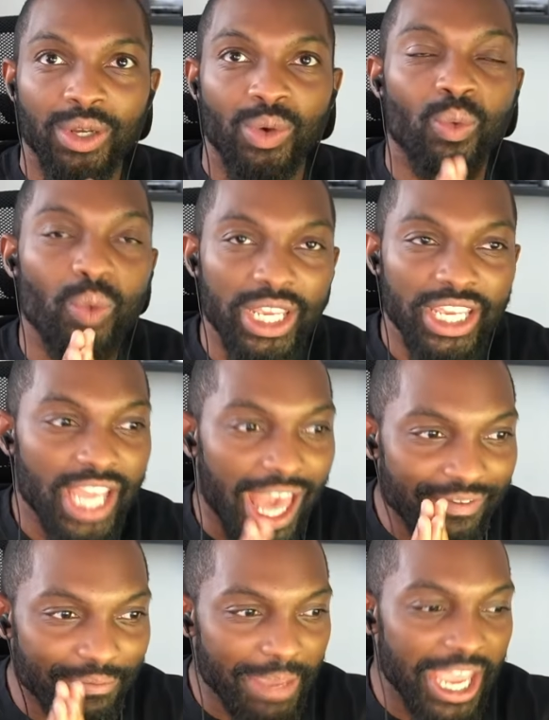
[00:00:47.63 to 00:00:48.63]
we
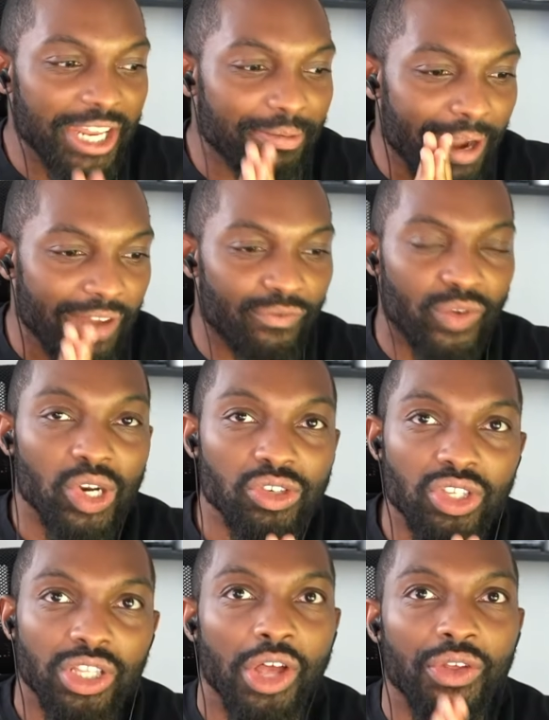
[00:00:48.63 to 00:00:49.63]
have made my
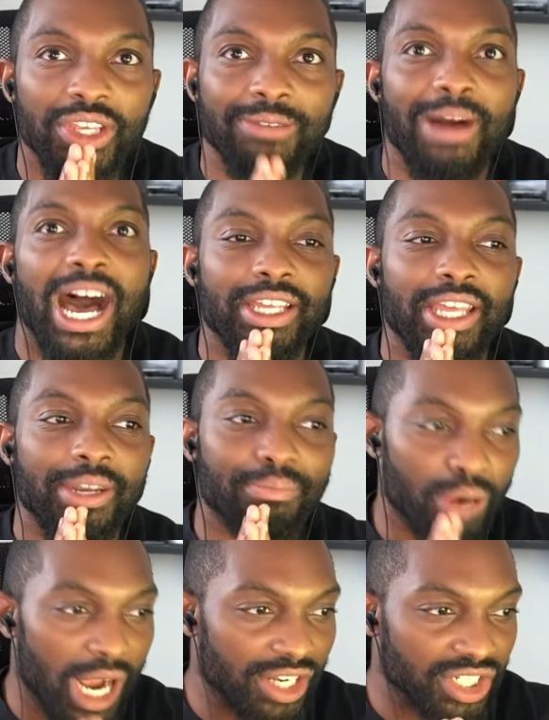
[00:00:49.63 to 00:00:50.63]
first clothing mod in
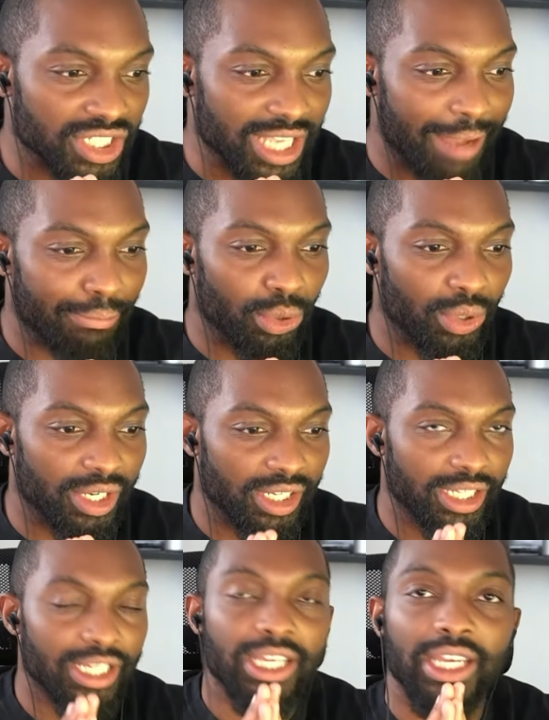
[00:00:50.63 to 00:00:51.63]
Project Zomboid,
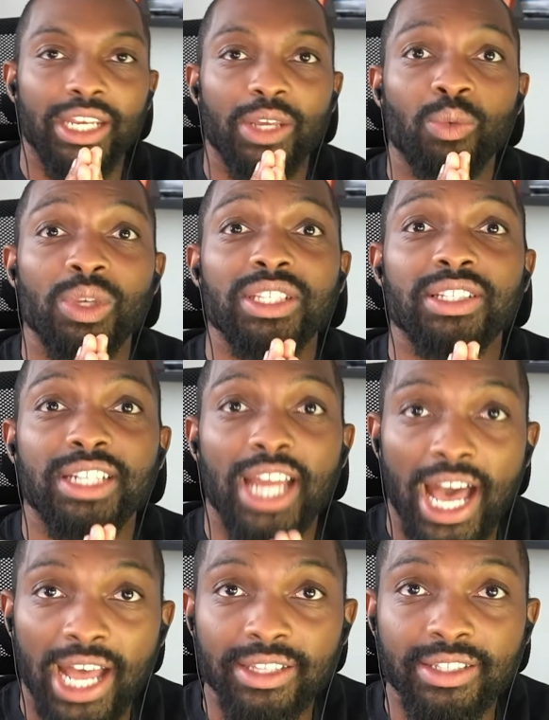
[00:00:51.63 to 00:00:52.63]
and it was
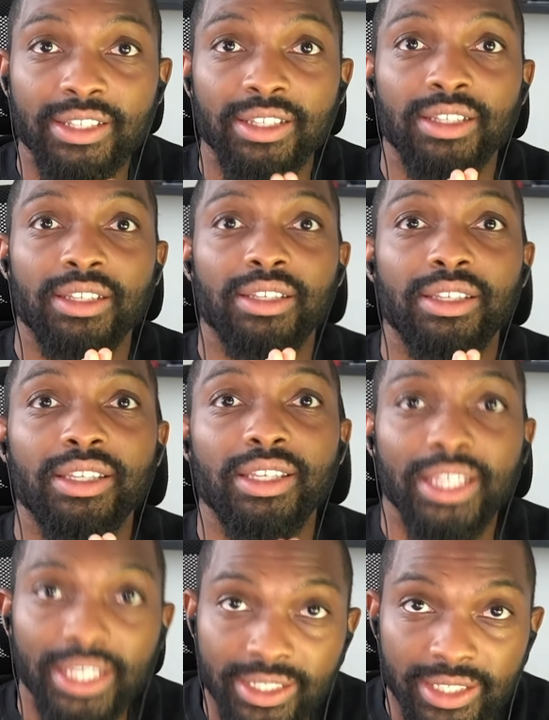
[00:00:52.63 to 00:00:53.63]
not
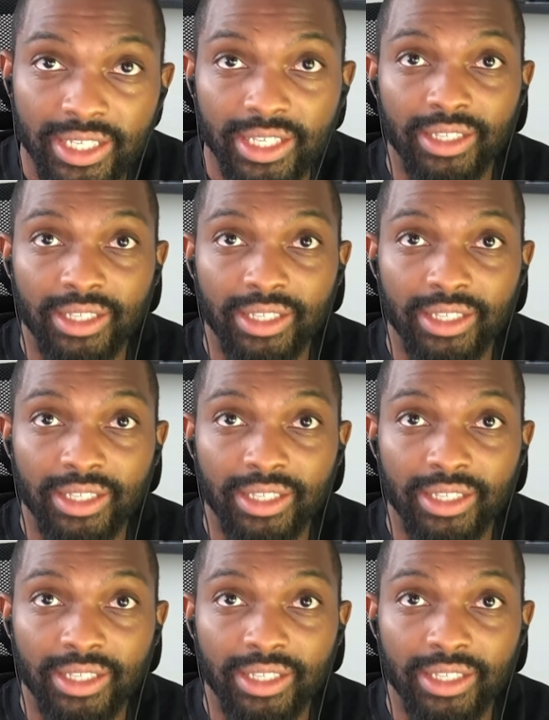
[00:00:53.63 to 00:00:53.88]
easy.